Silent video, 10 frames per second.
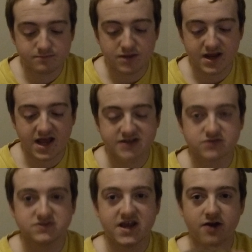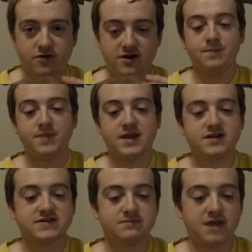by Exoterra. That
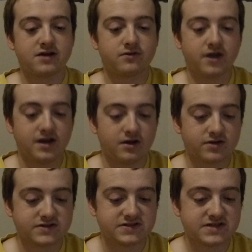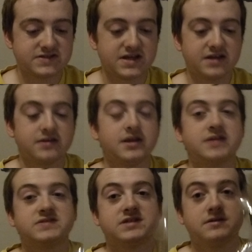doesn't matter right now because this thing,
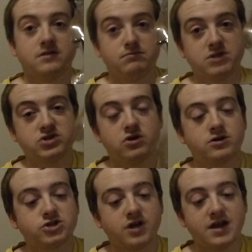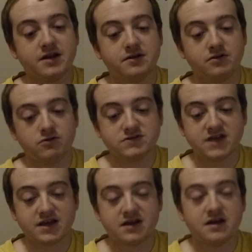it's much larger and looks
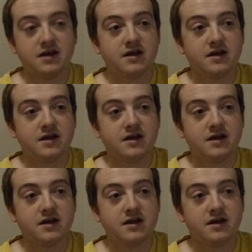like